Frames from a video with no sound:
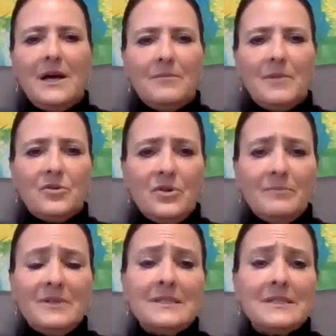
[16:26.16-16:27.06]

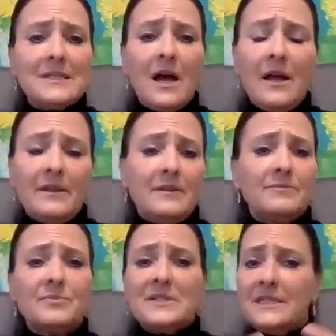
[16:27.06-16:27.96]
agreements on
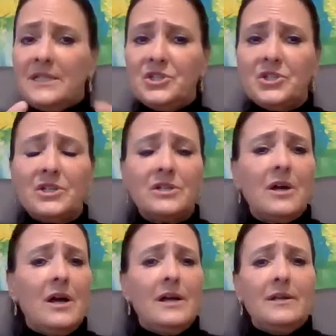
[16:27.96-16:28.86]

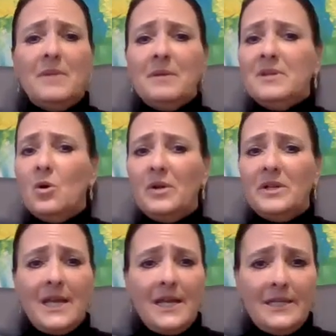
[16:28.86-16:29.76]
procedure, on maybe going
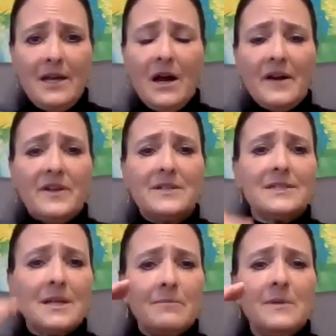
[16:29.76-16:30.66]
to ADR. There's
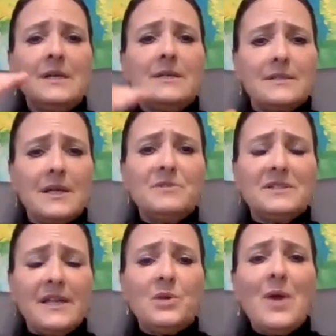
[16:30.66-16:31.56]
some
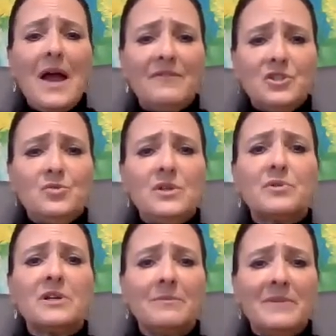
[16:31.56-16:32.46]
subject that you have to do in a
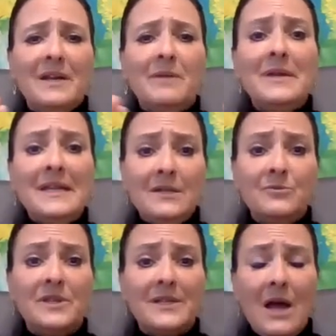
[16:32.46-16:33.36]
preliminary meeting
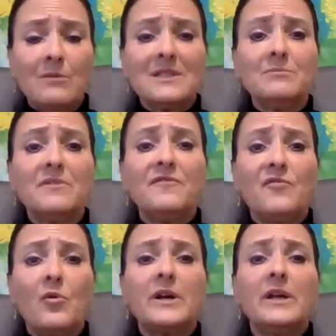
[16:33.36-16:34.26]
with the counsel
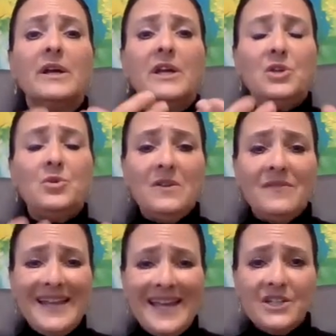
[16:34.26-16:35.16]
before you
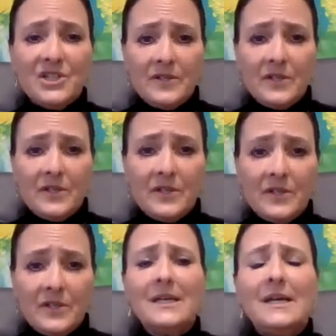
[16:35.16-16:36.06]
even enter the
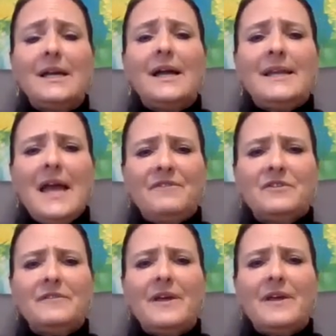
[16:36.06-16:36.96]
court. And
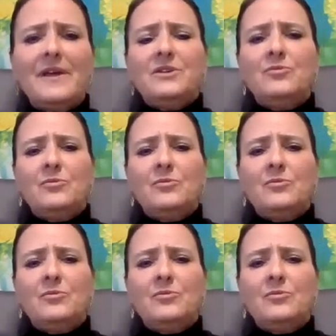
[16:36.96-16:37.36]
after that,